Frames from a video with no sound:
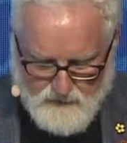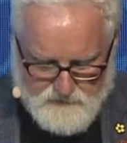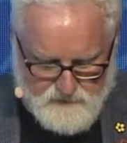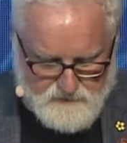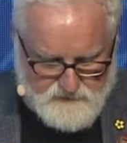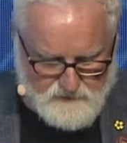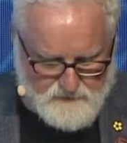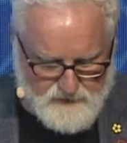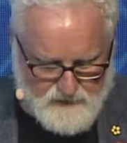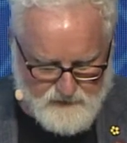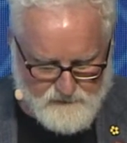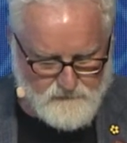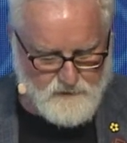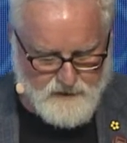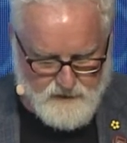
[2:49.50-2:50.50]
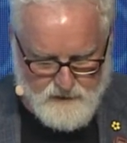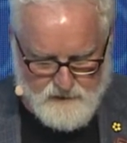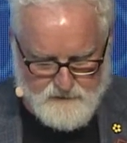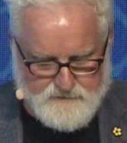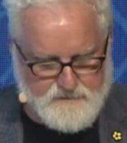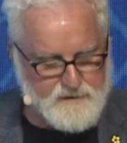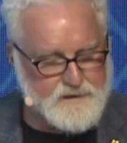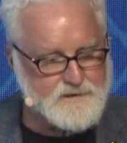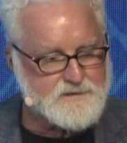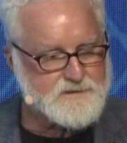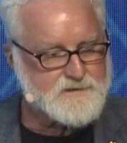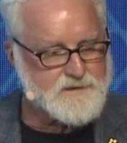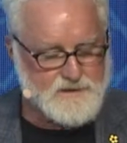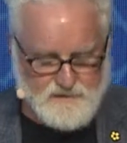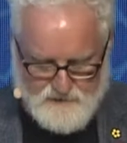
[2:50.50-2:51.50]
to do that through a kids-led
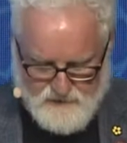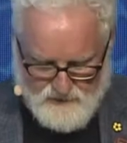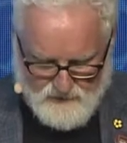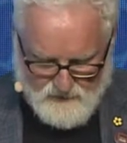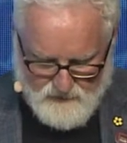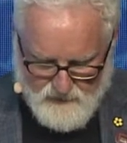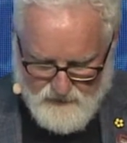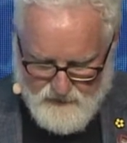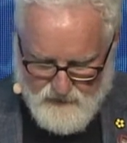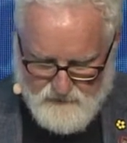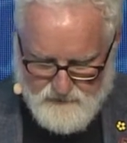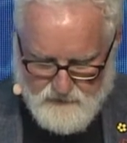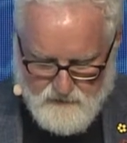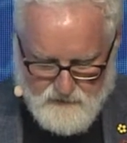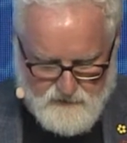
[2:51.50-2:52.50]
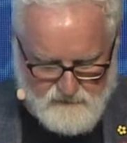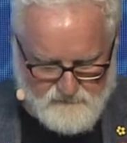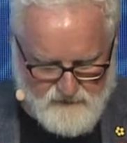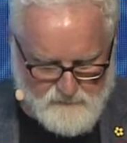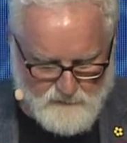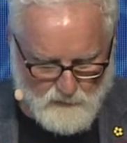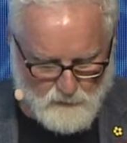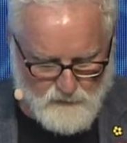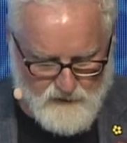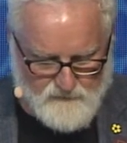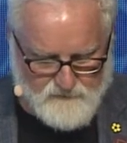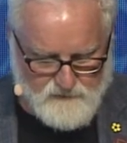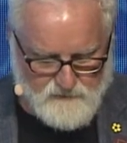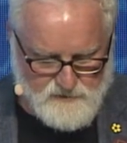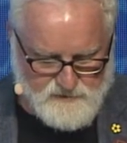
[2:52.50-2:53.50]
CD that could give them a
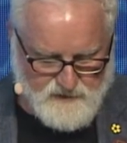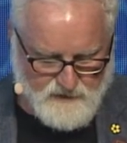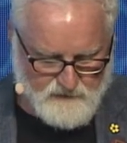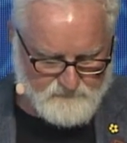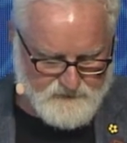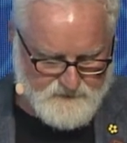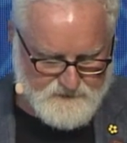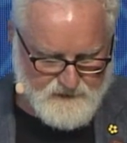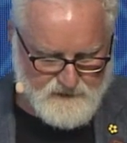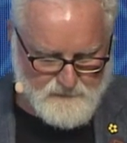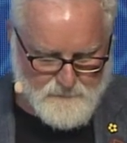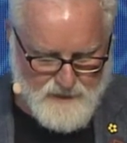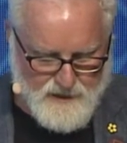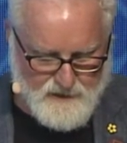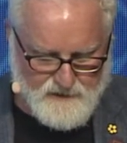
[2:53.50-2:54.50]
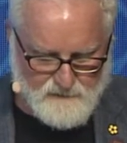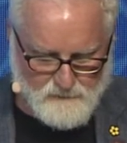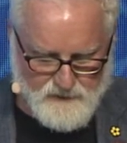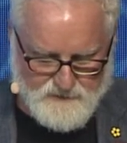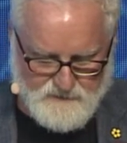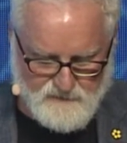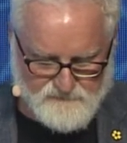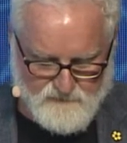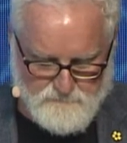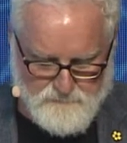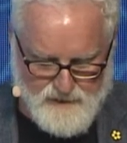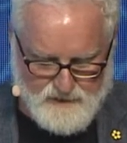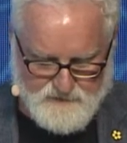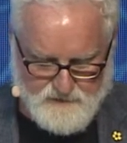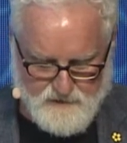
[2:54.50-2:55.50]
revenue share of, let's say, the pine resin from
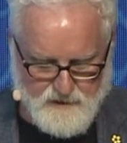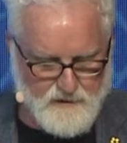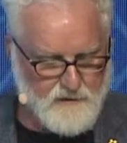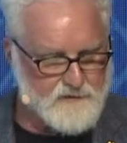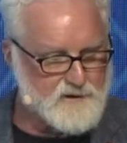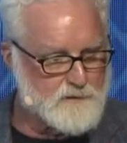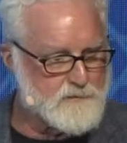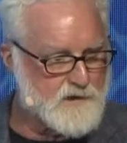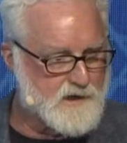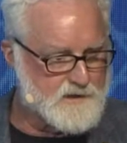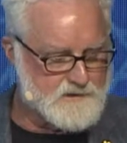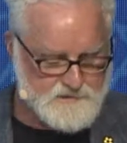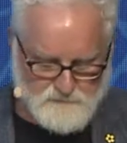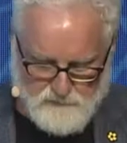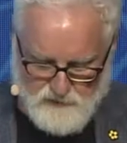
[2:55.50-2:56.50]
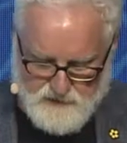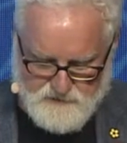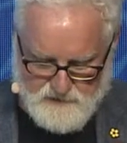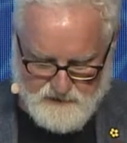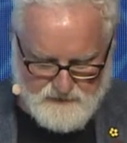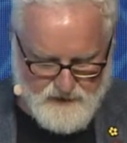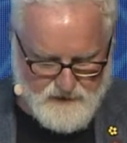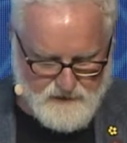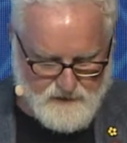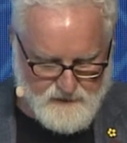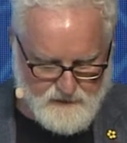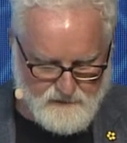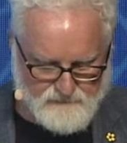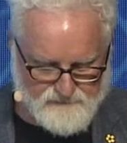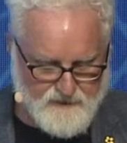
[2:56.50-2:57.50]
Mexico in a project like
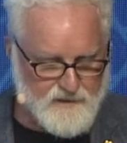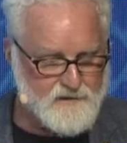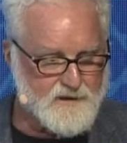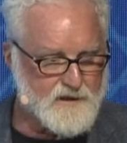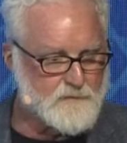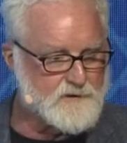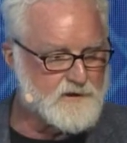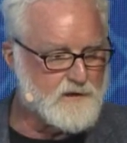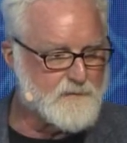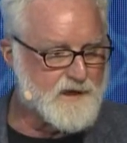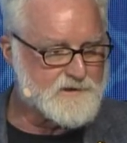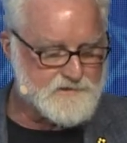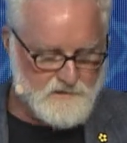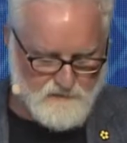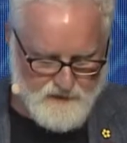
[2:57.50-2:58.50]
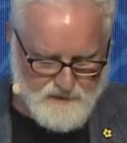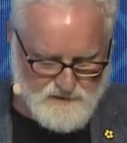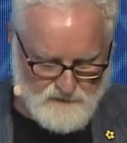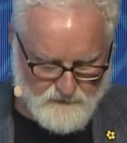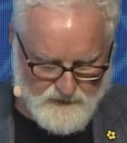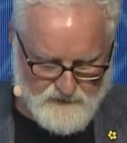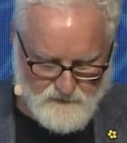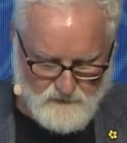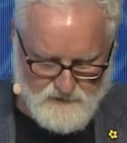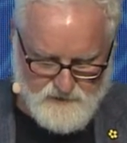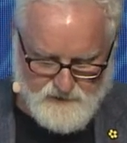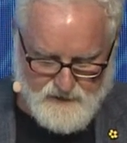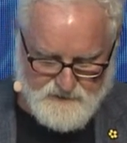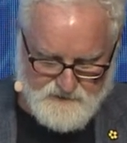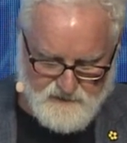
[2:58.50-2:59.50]
Ejido Verde when they're about to graduate, or
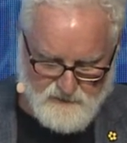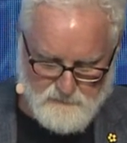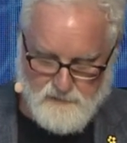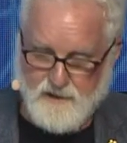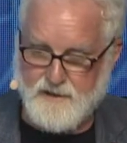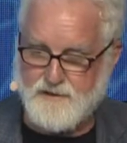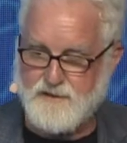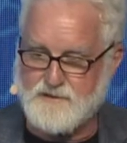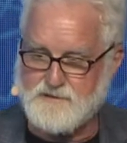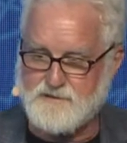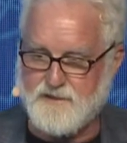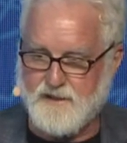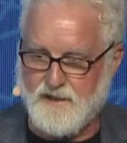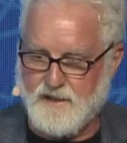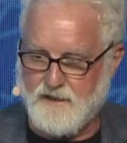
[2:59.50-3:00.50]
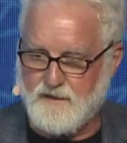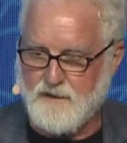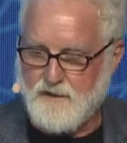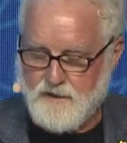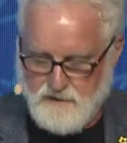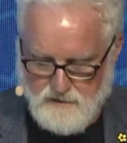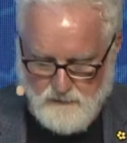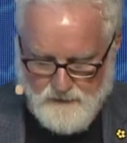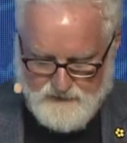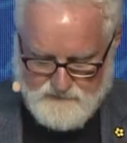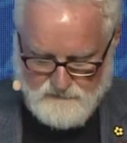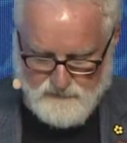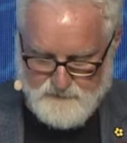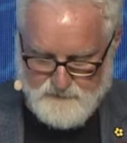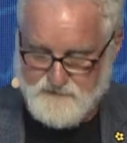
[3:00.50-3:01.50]
chestnut projects that a U.S.
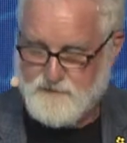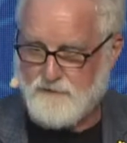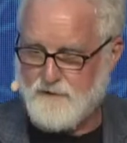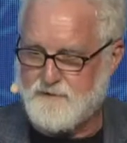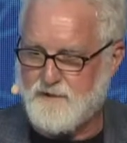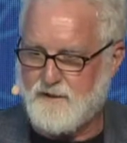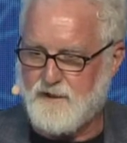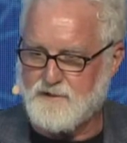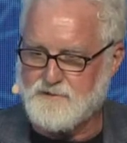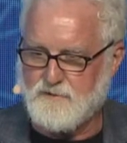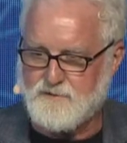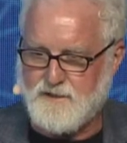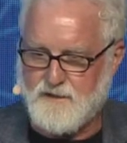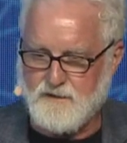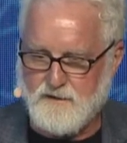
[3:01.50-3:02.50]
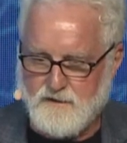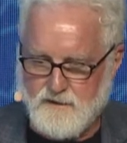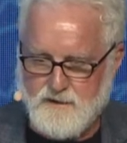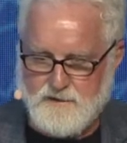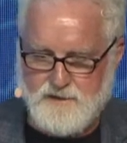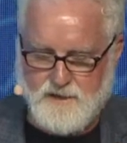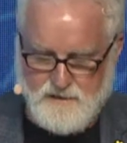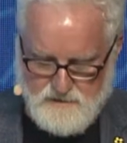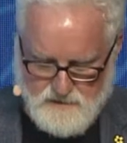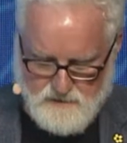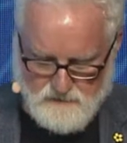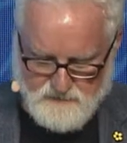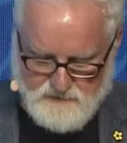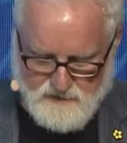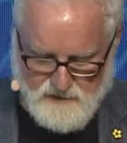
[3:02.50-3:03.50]
is doing that also take 10
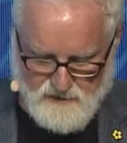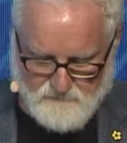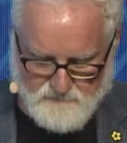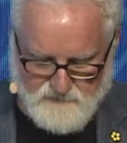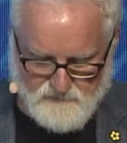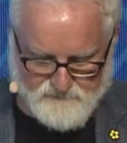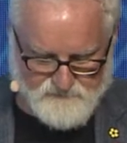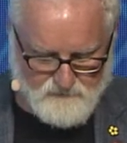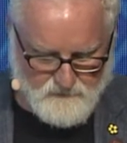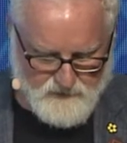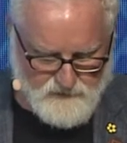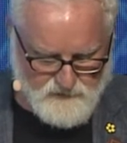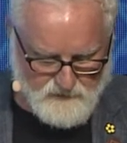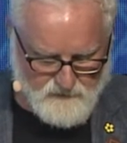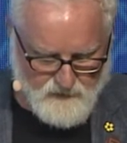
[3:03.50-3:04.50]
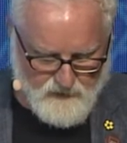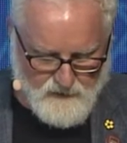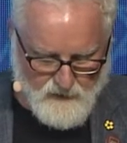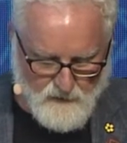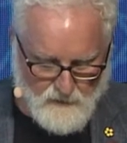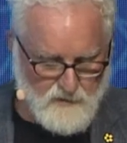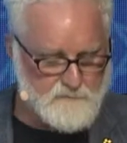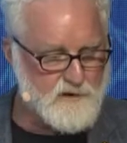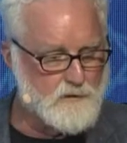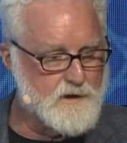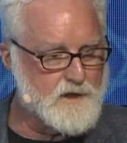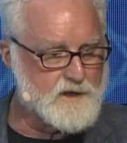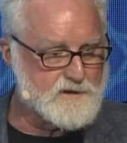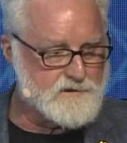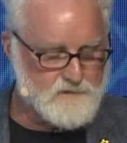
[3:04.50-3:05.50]
years to come to fruition, or
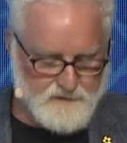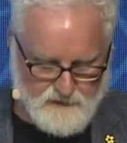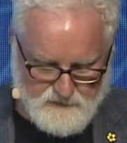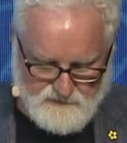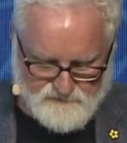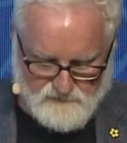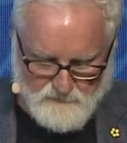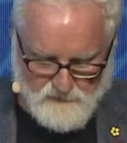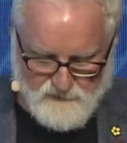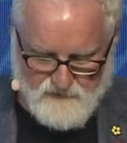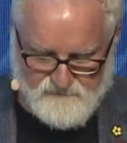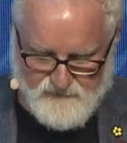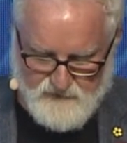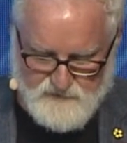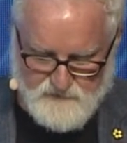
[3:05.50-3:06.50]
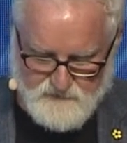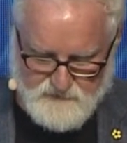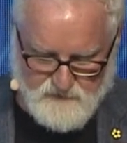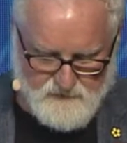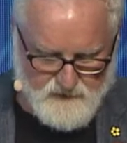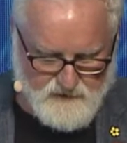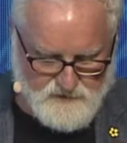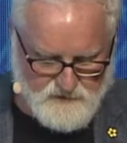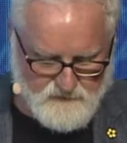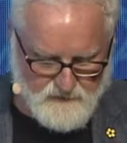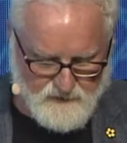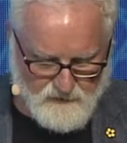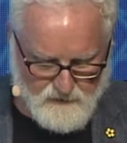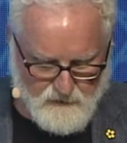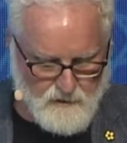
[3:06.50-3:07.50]
moringa trees from Green Ventures in
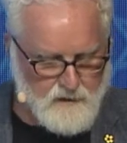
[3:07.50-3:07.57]
Nigeria.